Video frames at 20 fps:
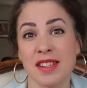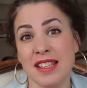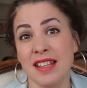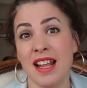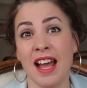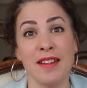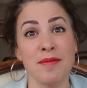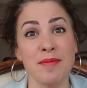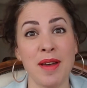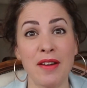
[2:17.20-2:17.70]

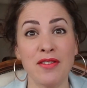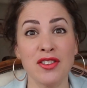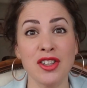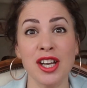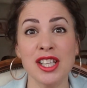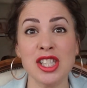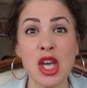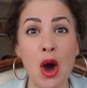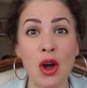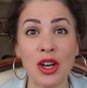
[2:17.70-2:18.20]
let them have a
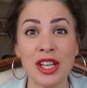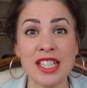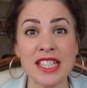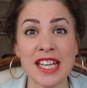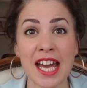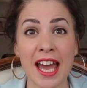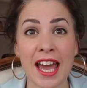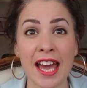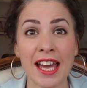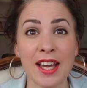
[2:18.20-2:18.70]
nice
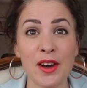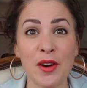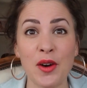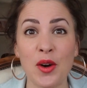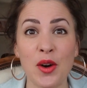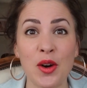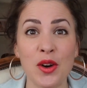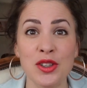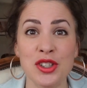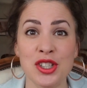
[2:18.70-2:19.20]
holiday
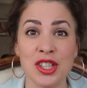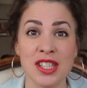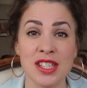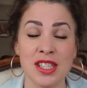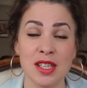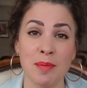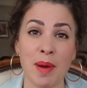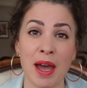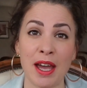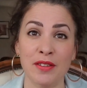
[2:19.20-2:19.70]
or just
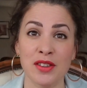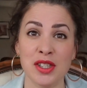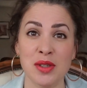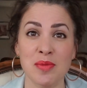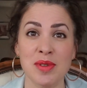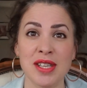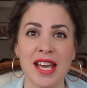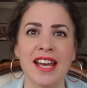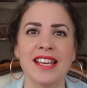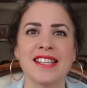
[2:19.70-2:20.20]
to pay off some
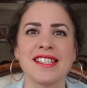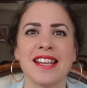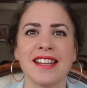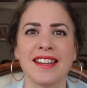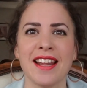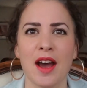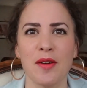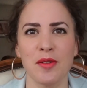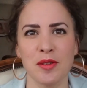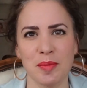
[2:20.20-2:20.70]
debts, then
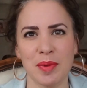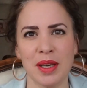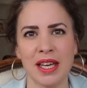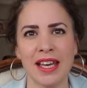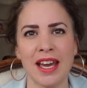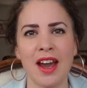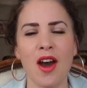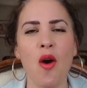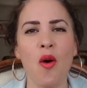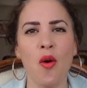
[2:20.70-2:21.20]
that would
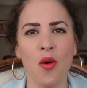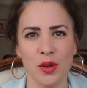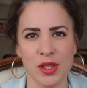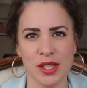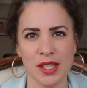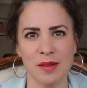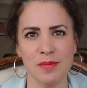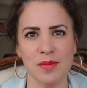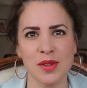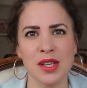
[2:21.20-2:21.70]
be
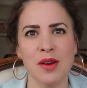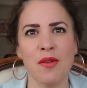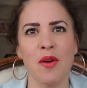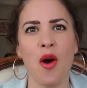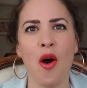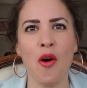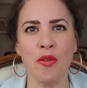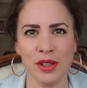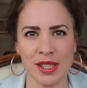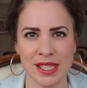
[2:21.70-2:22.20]
awesome. So
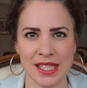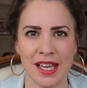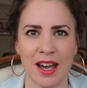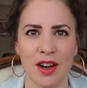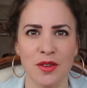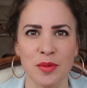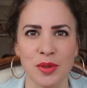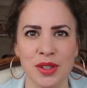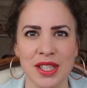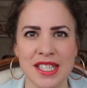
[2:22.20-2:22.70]
obviously
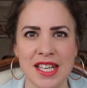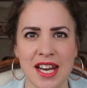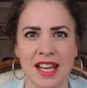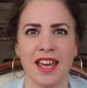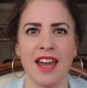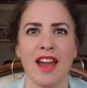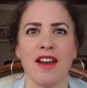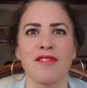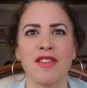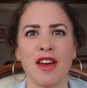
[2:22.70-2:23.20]
I'd want to take
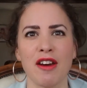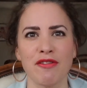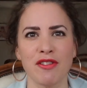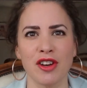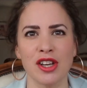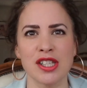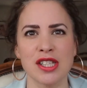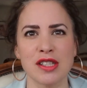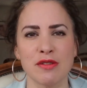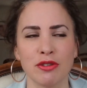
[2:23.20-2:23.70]
care of that
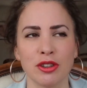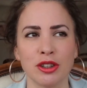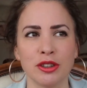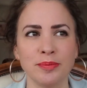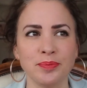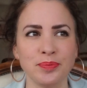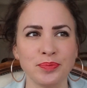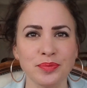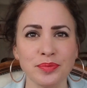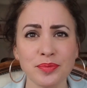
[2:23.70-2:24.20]
first of
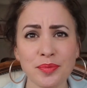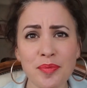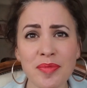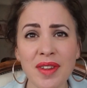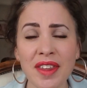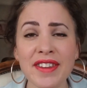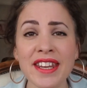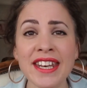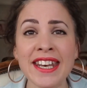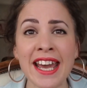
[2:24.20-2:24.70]
all.
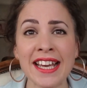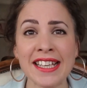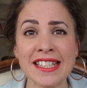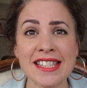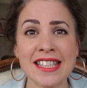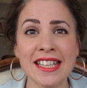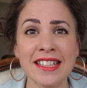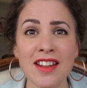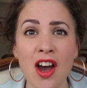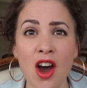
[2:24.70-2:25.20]
The next
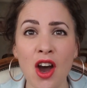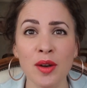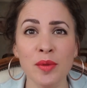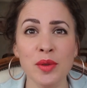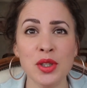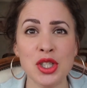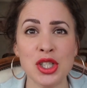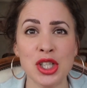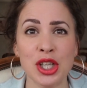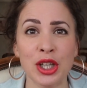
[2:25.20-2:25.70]
thing that I
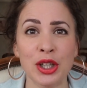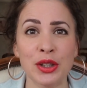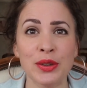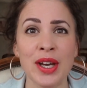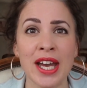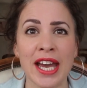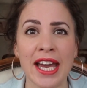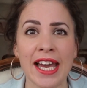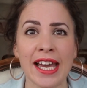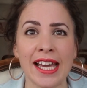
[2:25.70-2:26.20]
would do
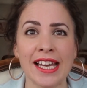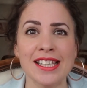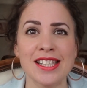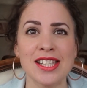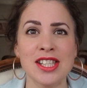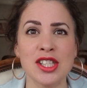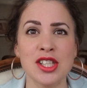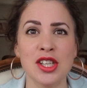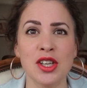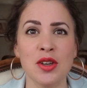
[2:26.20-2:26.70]

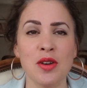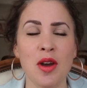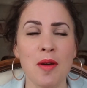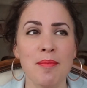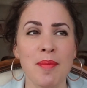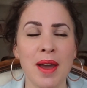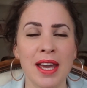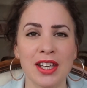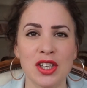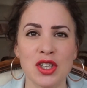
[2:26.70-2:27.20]
is to
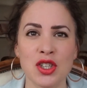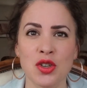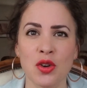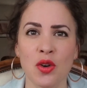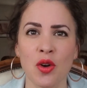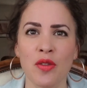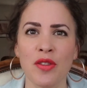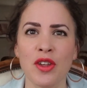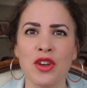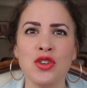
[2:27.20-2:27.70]
make
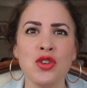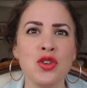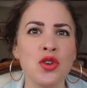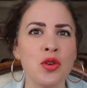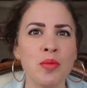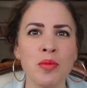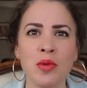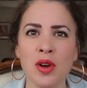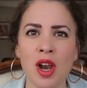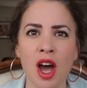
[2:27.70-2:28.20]
sure that
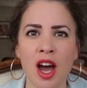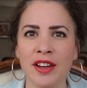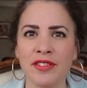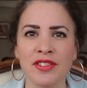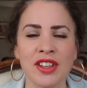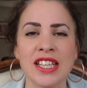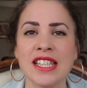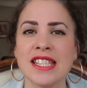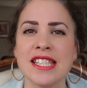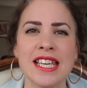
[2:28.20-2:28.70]
normal life
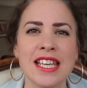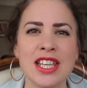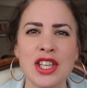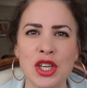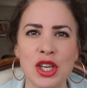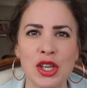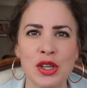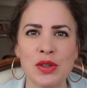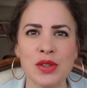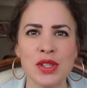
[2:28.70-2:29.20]

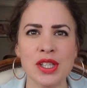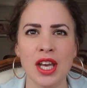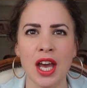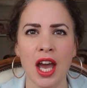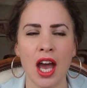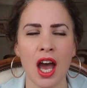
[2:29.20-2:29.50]
continues